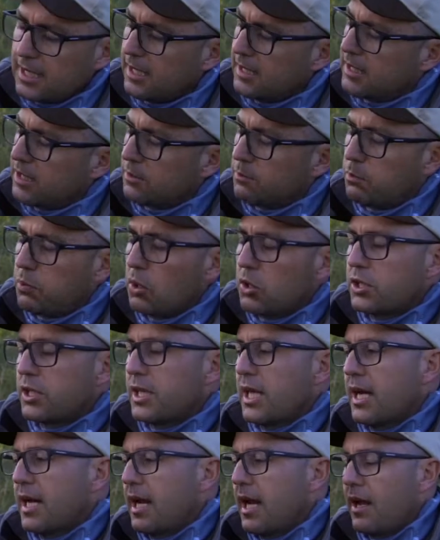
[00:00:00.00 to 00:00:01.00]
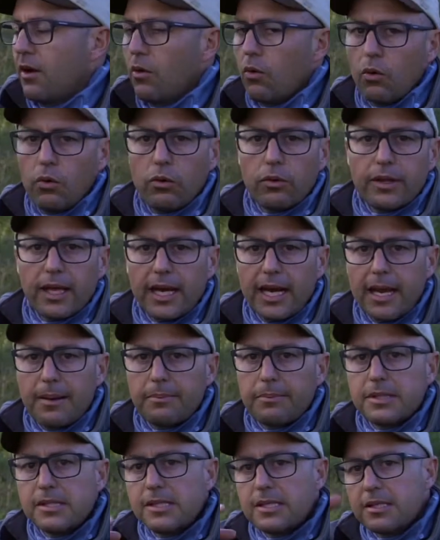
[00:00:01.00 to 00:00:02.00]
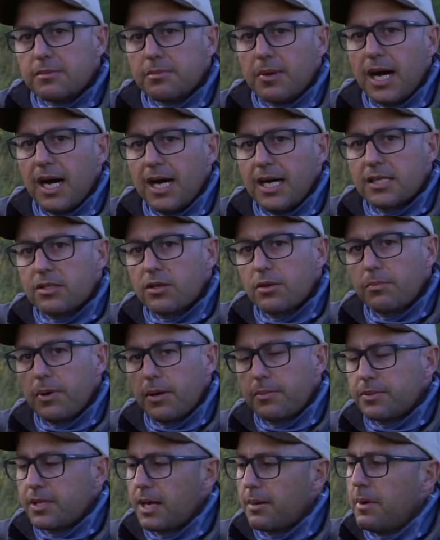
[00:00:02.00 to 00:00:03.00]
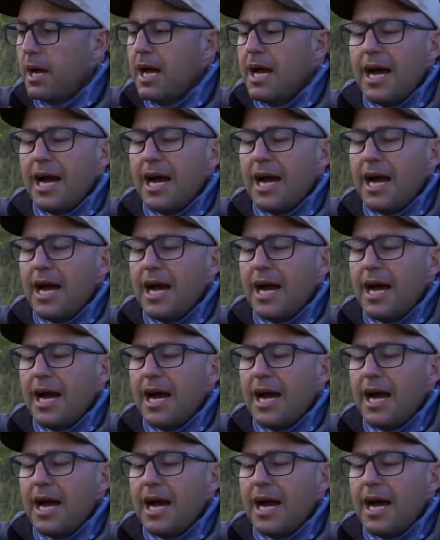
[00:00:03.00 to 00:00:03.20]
I just push that and all that happens is my ISO pops up.